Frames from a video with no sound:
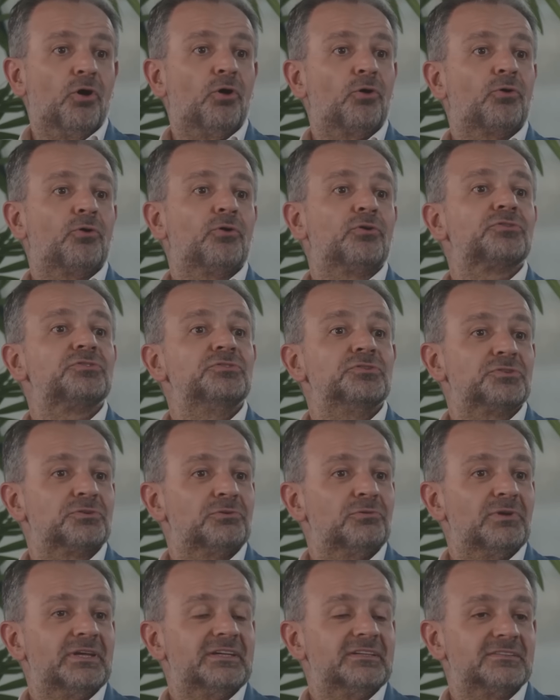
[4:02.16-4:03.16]
Of course the
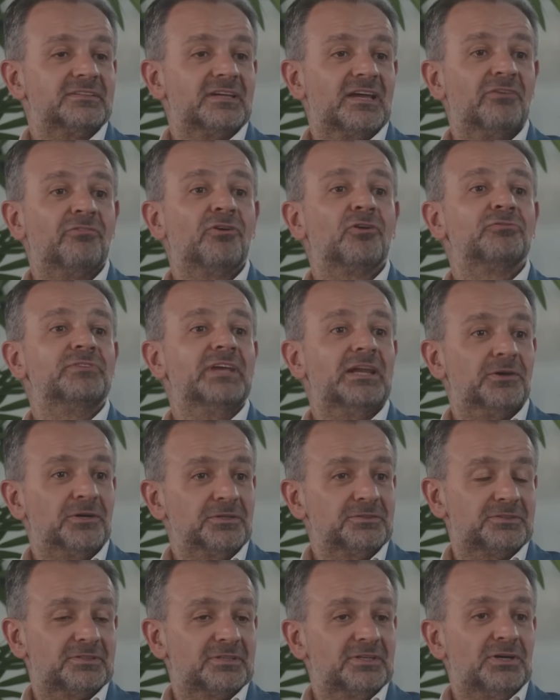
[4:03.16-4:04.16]
school has evolved a
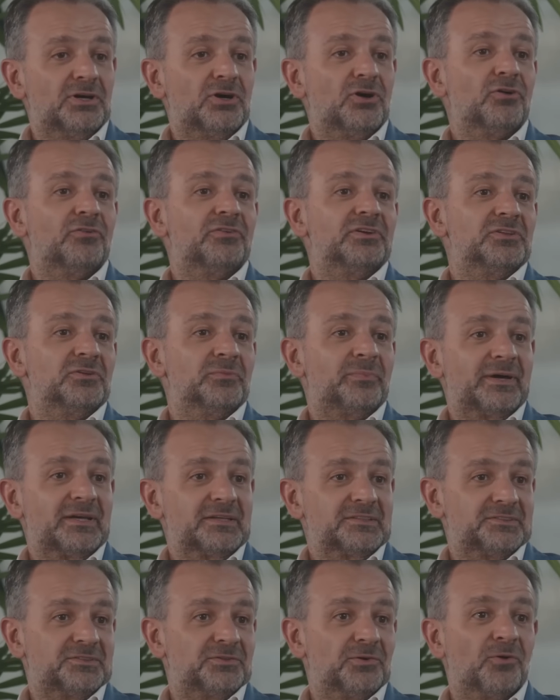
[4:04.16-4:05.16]
lot over the
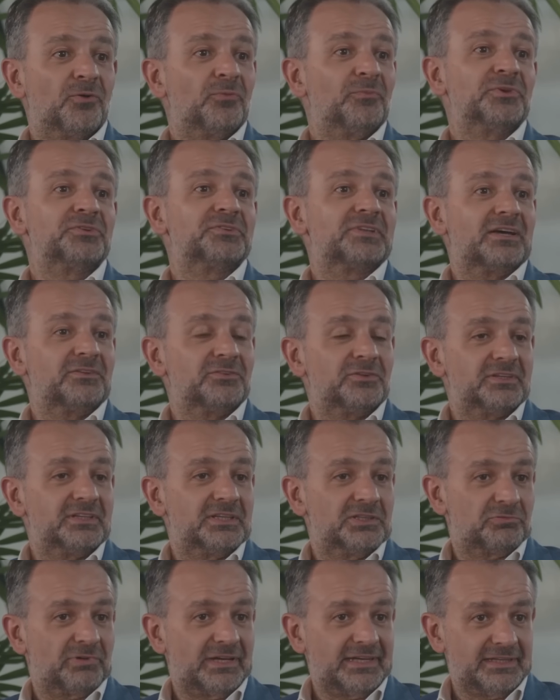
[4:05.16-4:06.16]
past almost
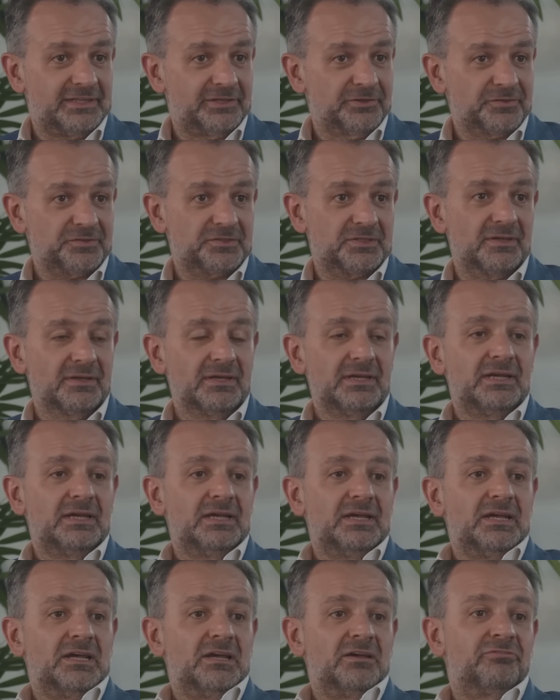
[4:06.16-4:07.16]
120 years.
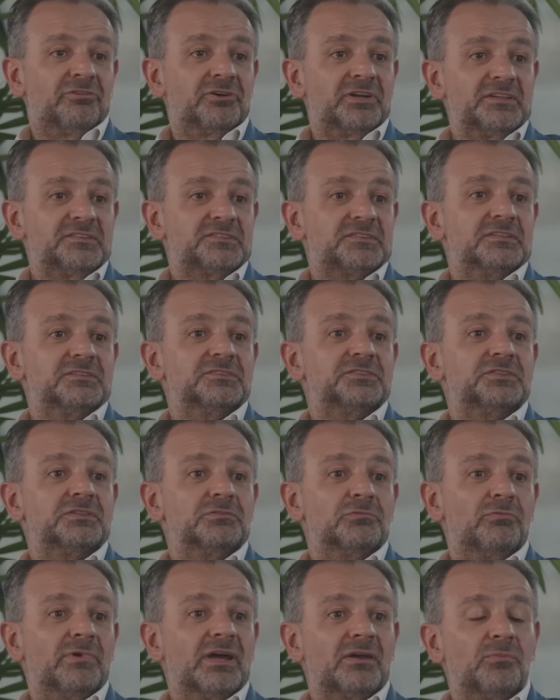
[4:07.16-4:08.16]
For instance,
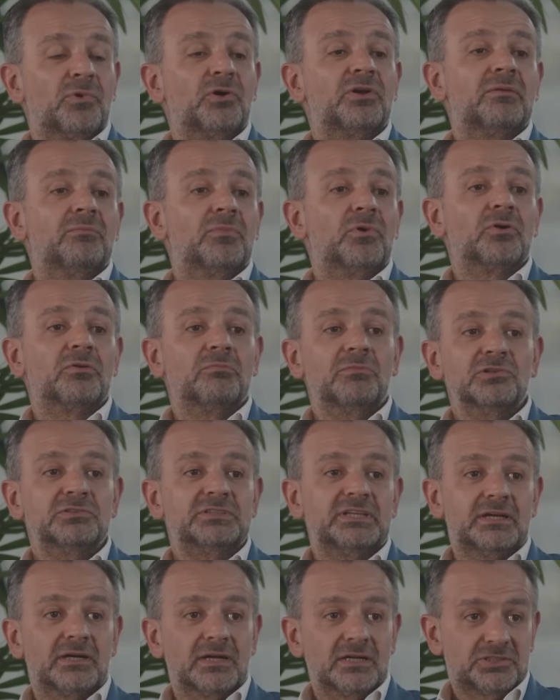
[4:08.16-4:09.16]
we are more and more
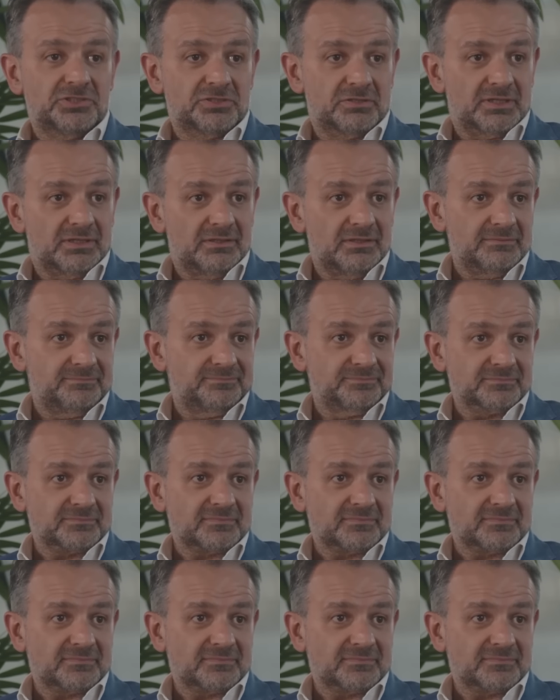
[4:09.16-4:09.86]
multicultural.